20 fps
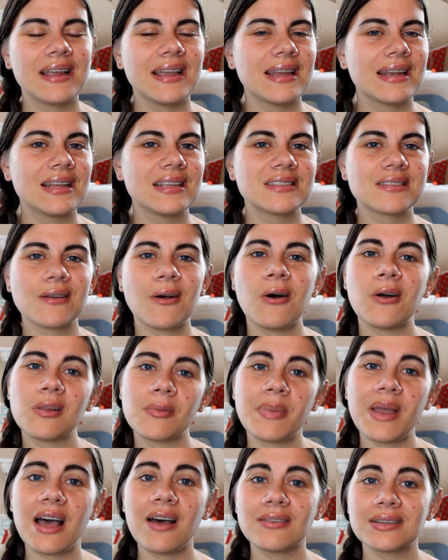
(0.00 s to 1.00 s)
It is
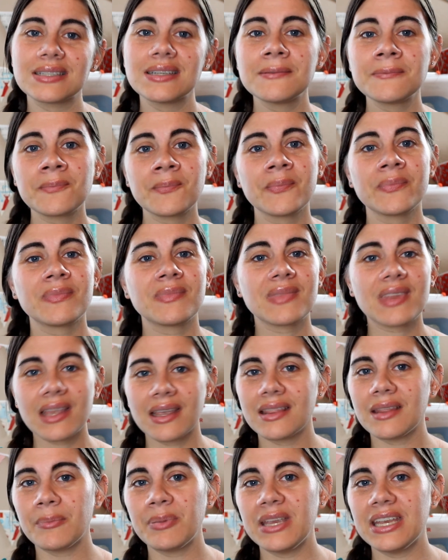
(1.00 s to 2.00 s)
all about
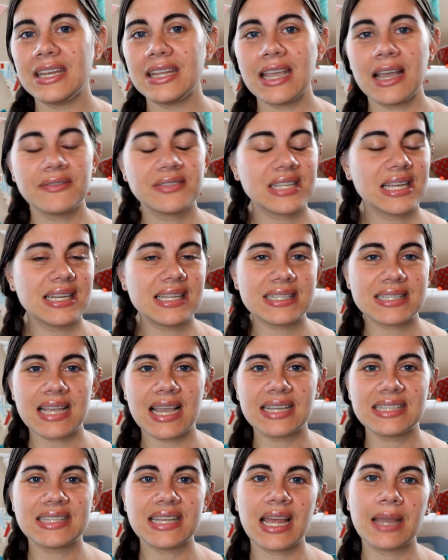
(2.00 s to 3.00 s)
the PDFs and
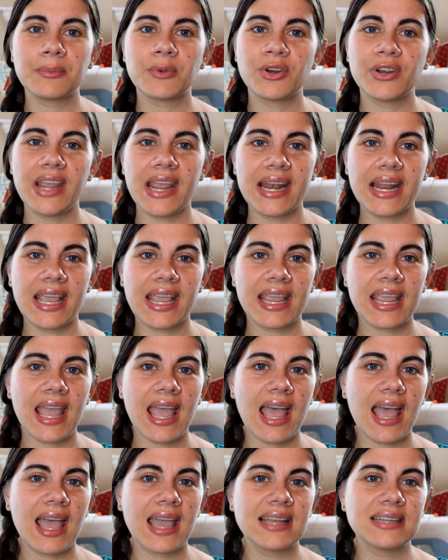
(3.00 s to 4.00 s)
designs that I'm
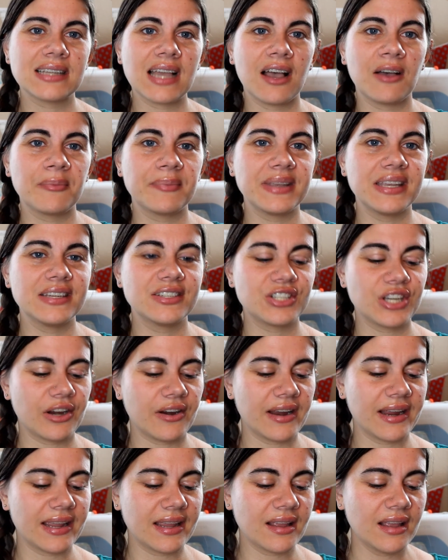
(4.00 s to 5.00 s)
creating, and I'll be
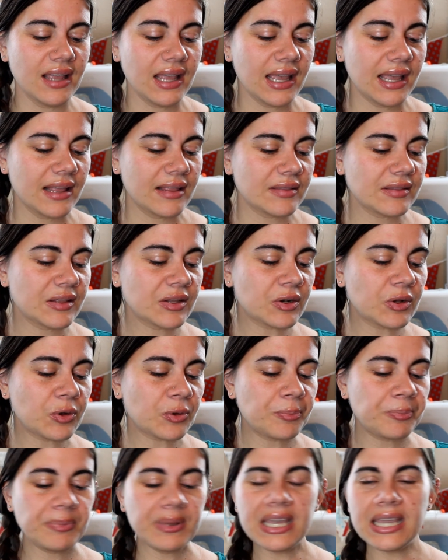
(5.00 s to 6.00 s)
sharing
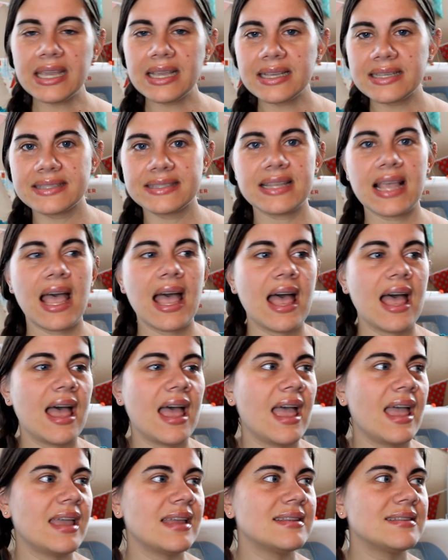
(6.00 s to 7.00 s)
little peeks
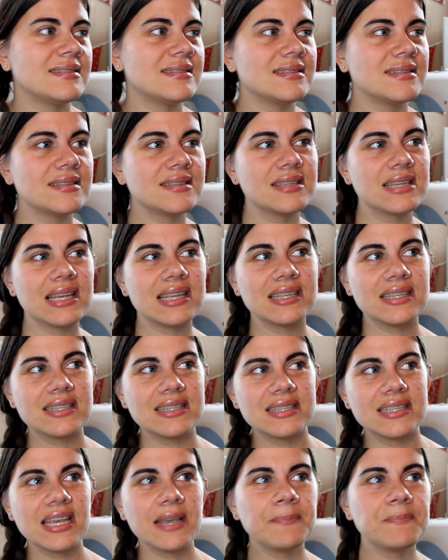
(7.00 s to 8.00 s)
and
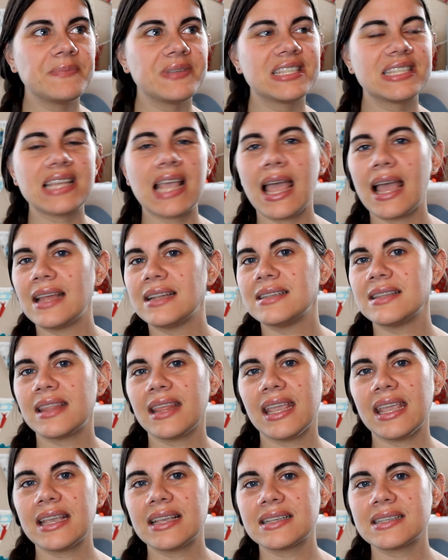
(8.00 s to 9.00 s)
tips
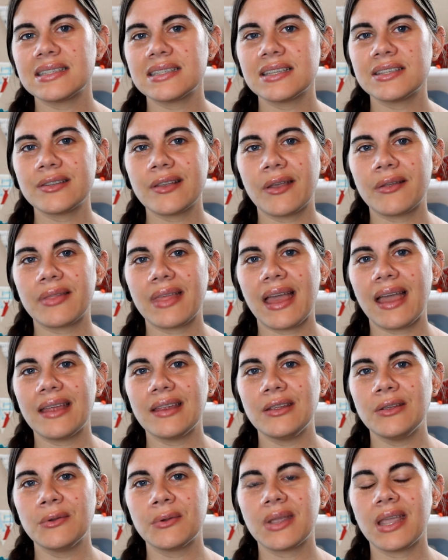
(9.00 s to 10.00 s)
and things so
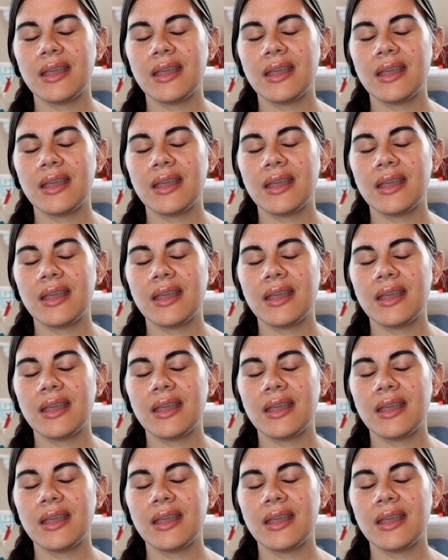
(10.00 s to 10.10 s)
that you